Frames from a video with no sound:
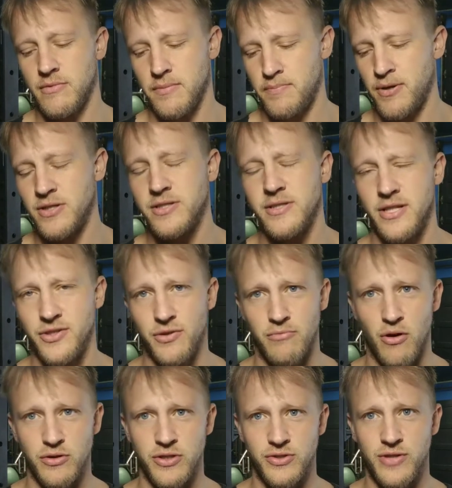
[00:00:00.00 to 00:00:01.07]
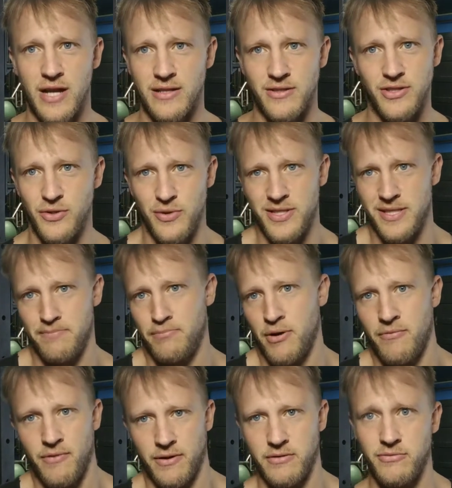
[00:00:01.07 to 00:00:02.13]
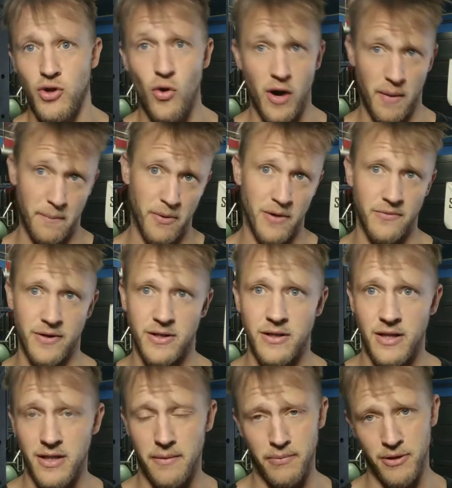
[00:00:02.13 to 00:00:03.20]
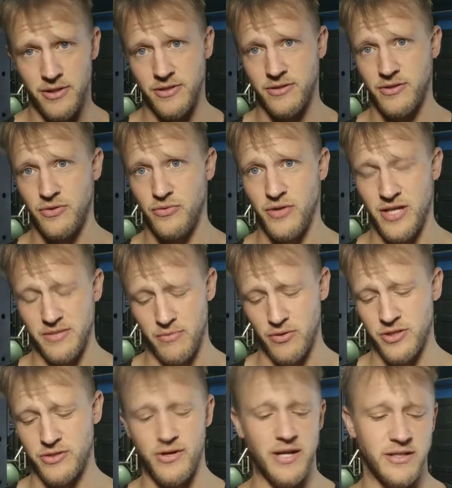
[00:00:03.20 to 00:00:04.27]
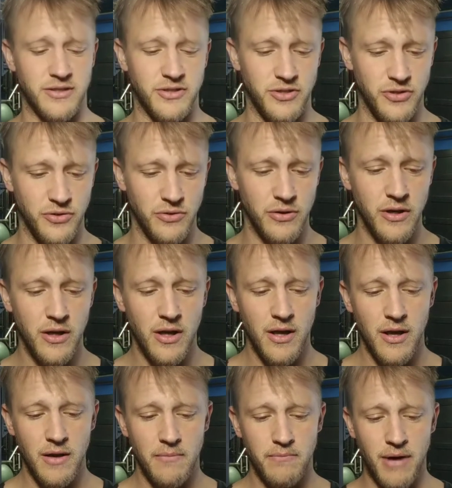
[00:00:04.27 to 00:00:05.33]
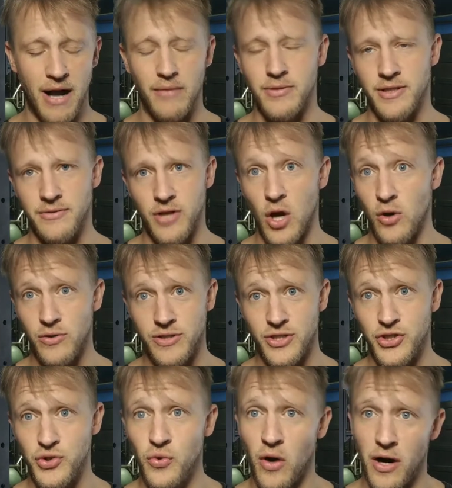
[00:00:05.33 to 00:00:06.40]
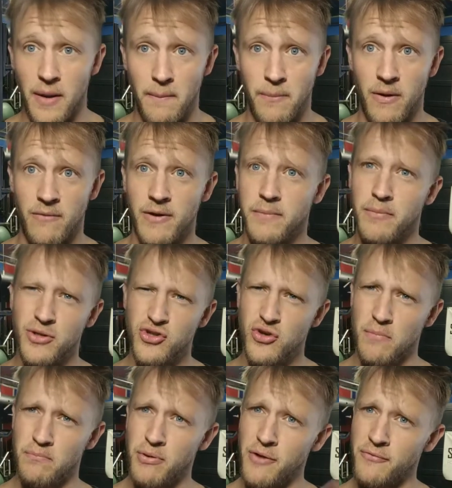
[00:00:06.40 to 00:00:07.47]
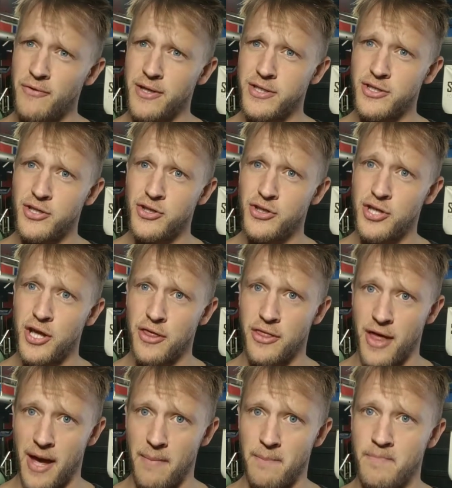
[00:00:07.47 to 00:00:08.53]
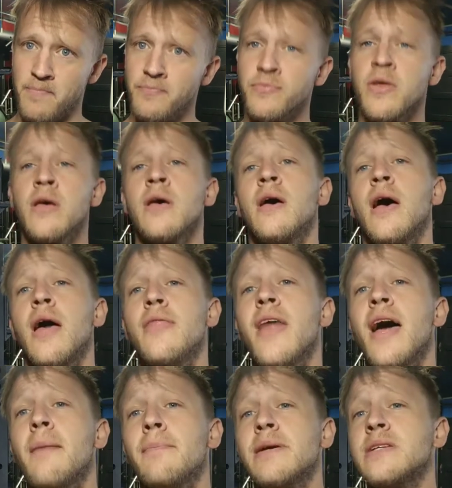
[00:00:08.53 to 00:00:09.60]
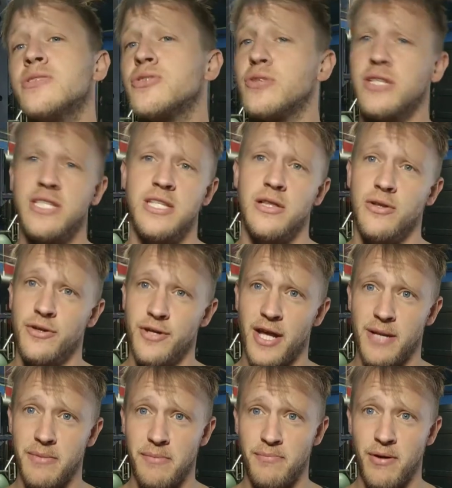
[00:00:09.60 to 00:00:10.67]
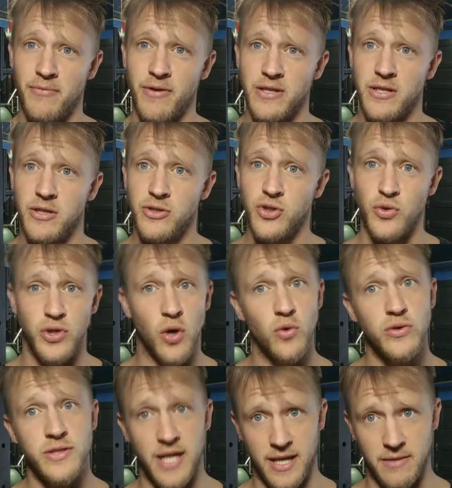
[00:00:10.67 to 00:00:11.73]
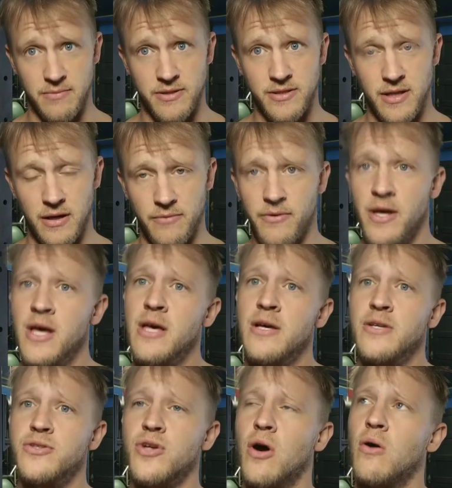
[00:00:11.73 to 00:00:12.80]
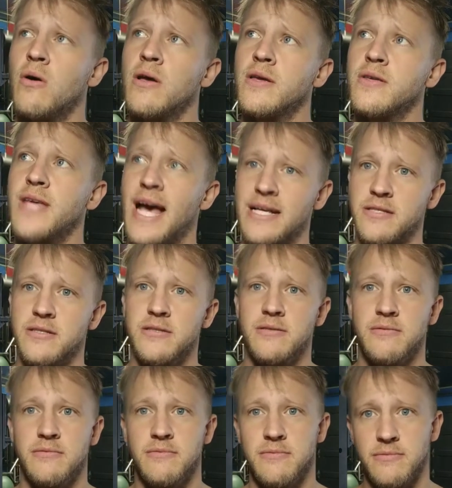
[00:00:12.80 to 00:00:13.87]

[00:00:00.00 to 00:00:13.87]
the person that you're most attracted to is imperfect. You're imperfect. And the person who is most attracted to you probably knows that you are imperfect, but you're perfect to them. And that means you need to learn how to be perfect to your damn self. So, yes,